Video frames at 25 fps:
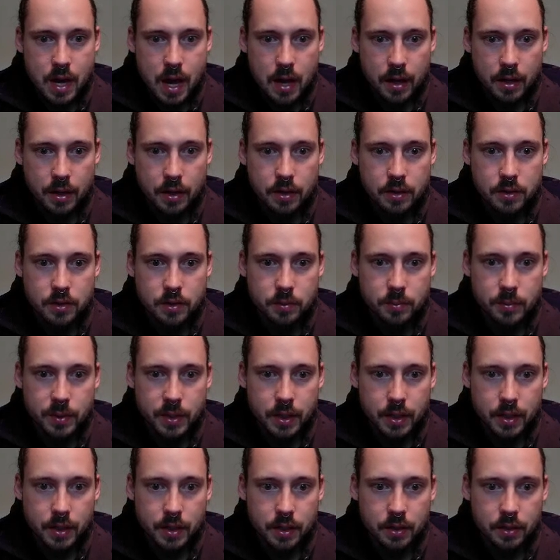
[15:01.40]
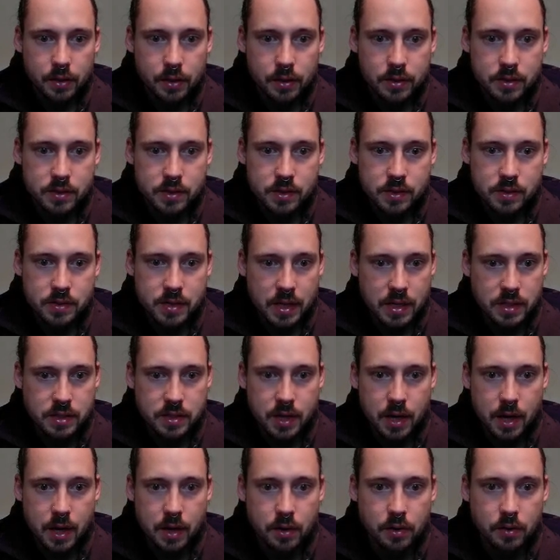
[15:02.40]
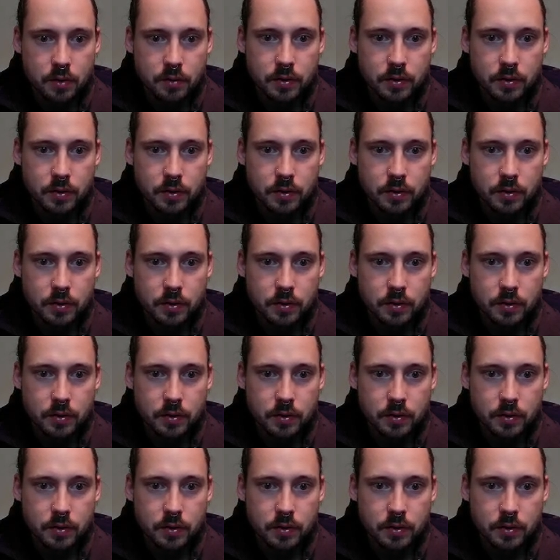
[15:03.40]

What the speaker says: going to do me any good since I taught over